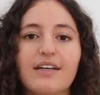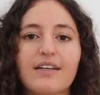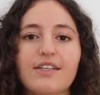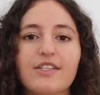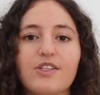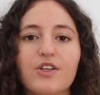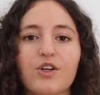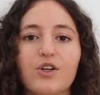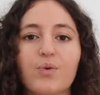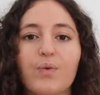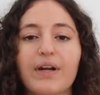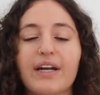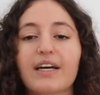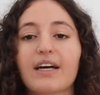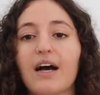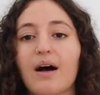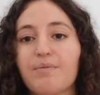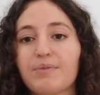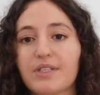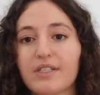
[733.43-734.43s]
So when it
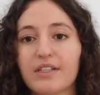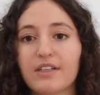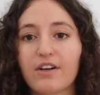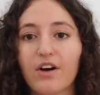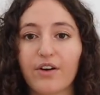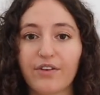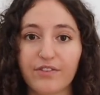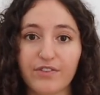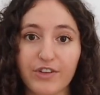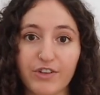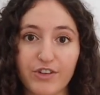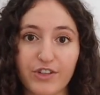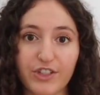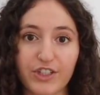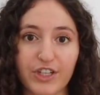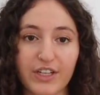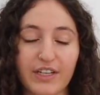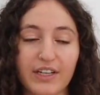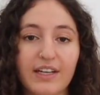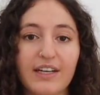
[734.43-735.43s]
comes to the
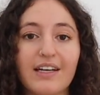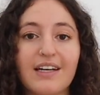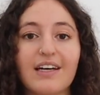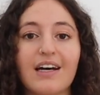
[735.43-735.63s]
confusion,